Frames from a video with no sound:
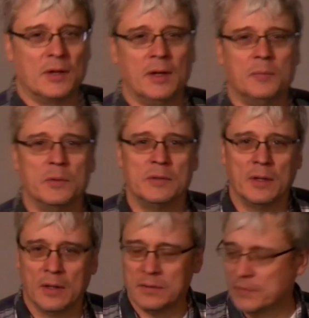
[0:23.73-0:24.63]
that I
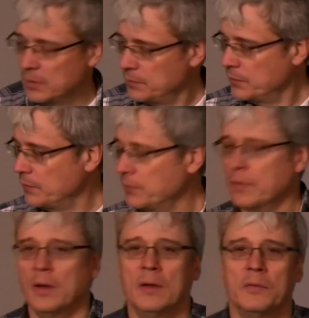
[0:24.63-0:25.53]
uh, developed for
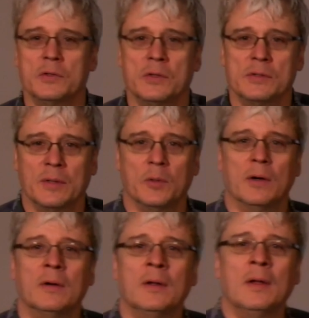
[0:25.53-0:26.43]
the uh, first year
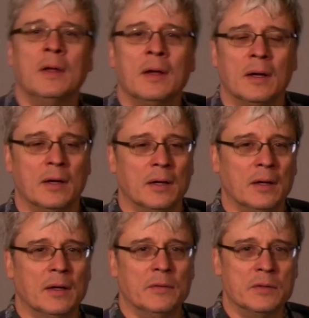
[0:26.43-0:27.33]
seminar.
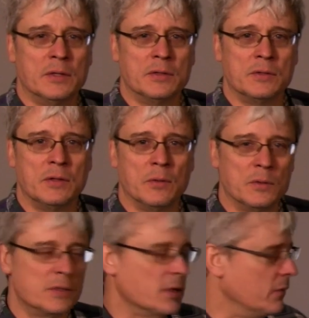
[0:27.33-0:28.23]
Uh, the intention here
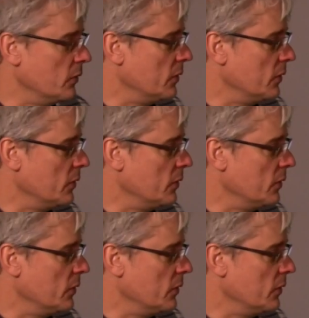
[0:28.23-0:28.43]
was to cover